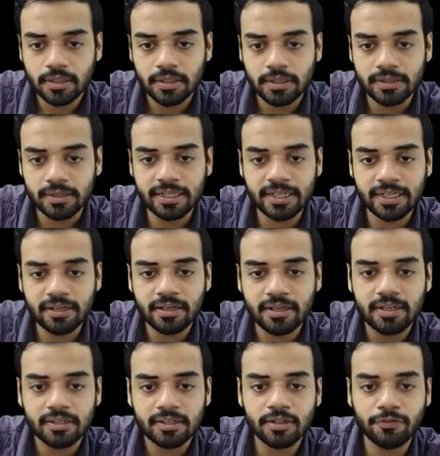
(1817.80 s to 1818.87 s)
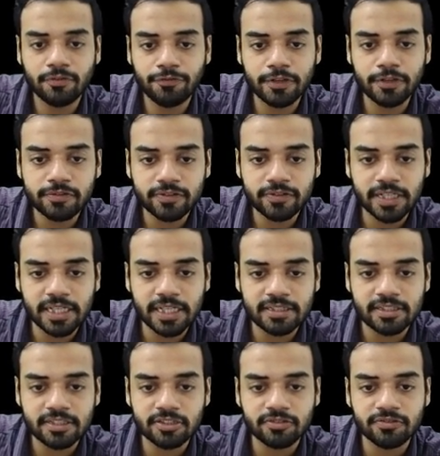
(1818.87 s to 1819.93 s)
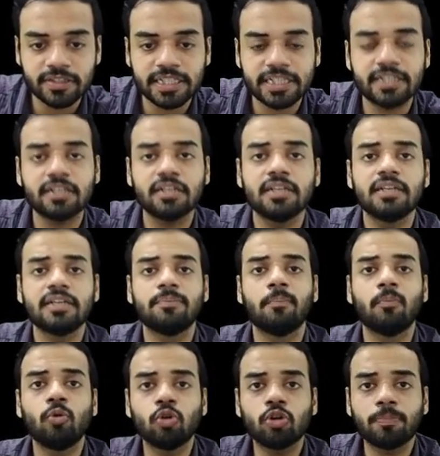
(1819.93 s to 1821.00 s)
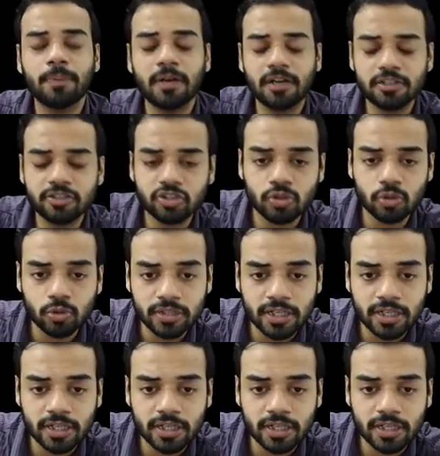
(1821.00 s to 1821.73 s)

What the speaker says: Then the fifth stage is when more plants grow,